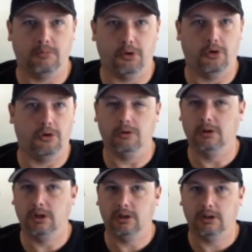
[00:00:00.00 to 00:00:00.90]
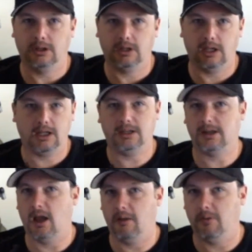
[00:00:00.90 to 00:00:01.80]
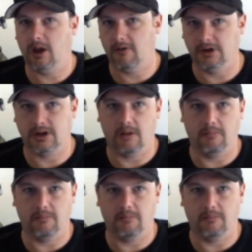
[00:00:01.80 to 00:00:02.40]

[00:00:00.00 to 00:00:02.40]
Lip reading: pull anytime, every time,